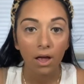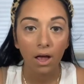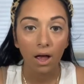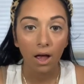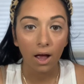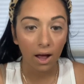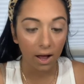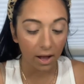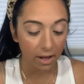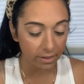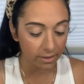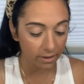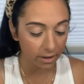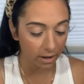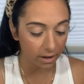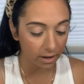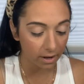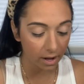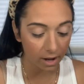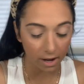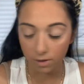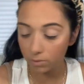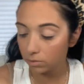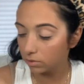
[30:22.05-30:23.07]
And then
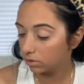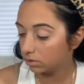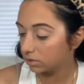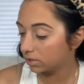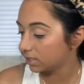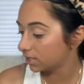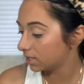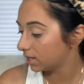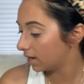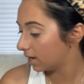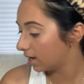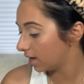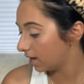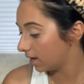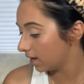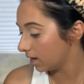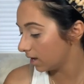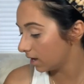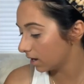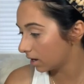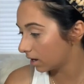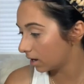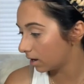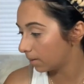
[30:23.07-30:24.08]
I will
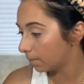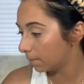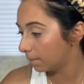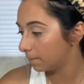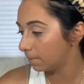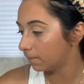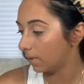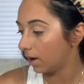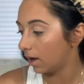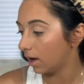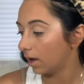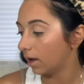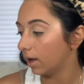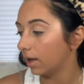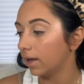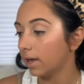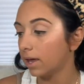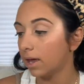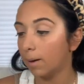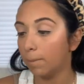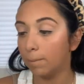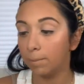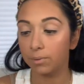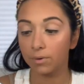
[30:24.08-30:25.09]
take
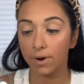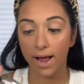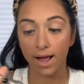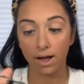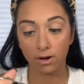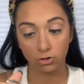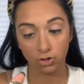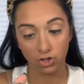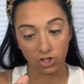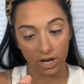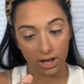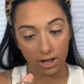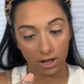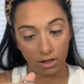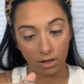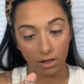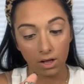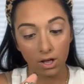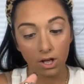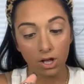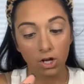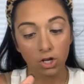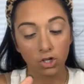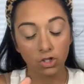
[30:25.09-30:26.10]
my brow gel.
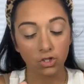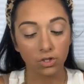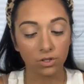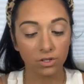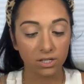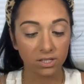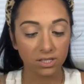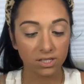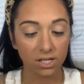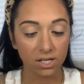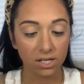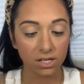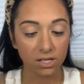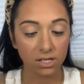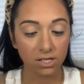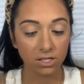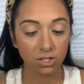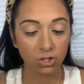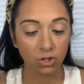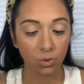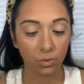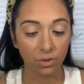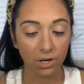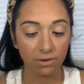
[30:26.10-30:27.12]
So this
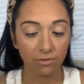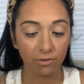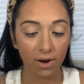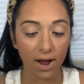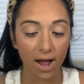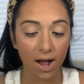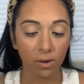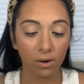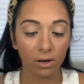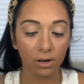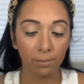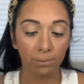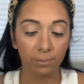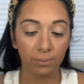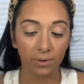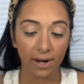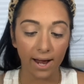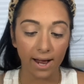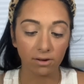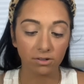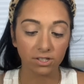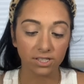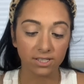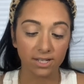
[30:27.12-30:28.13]
is 24-hour
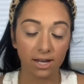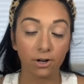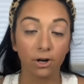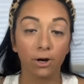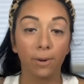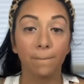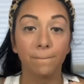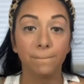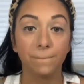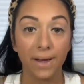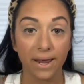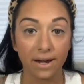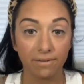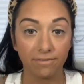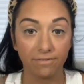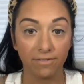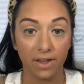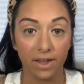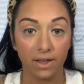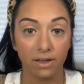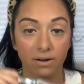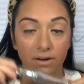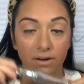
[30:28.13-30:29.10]
Brow Setter Benefit.